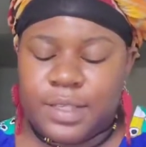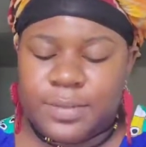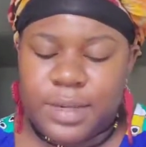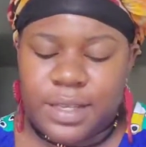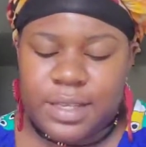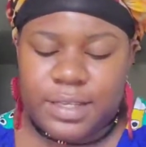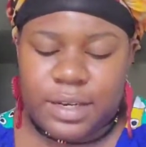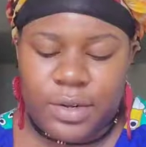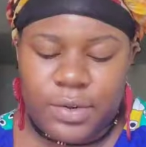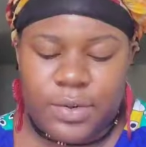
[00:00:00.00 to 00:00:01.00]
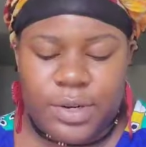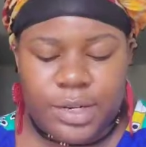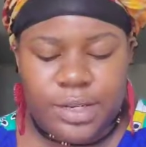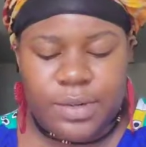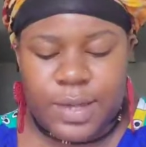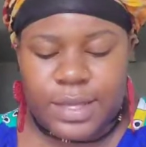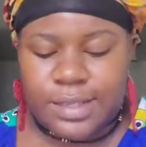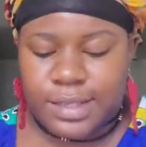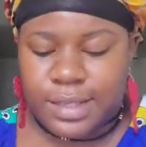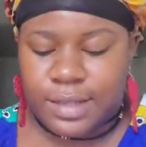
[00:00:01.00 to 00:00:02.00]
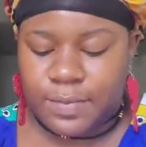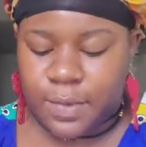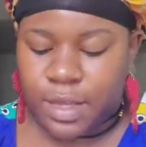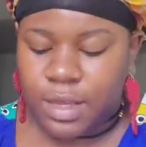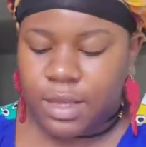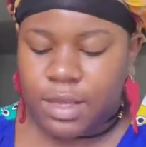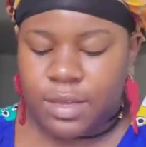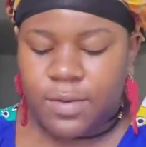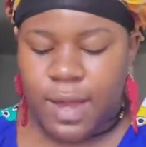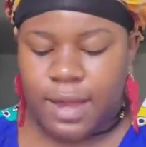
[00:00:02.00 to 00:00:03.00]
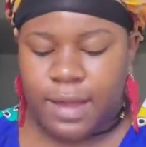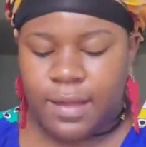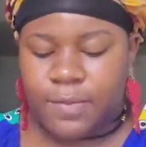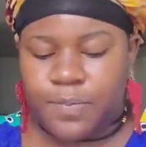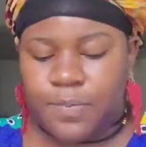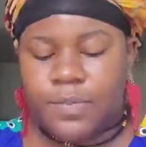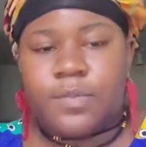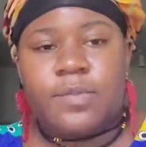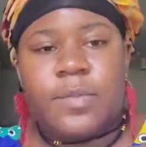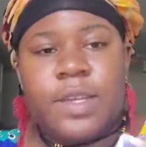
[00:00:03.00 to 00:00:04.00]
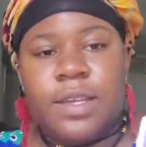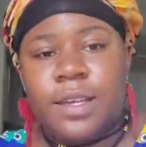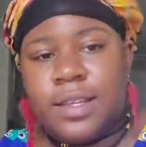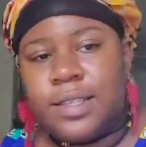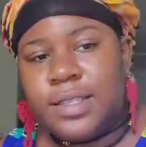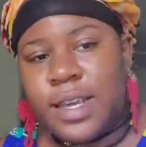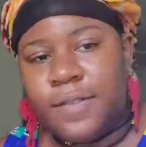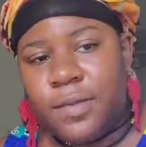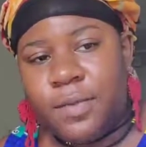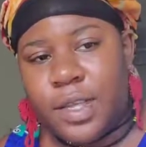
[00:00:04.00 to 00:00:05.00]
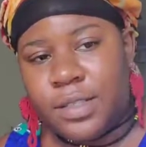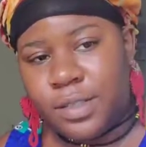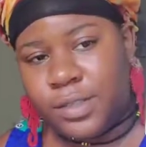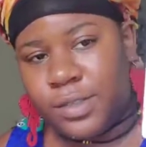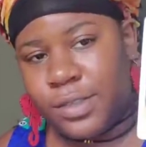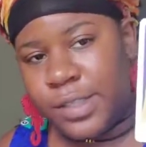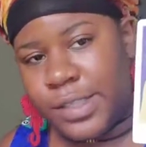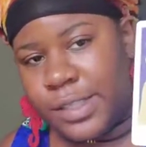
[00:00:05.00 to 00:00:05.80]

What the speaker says: put these in order the way I see them. You have 7 of Pentacles,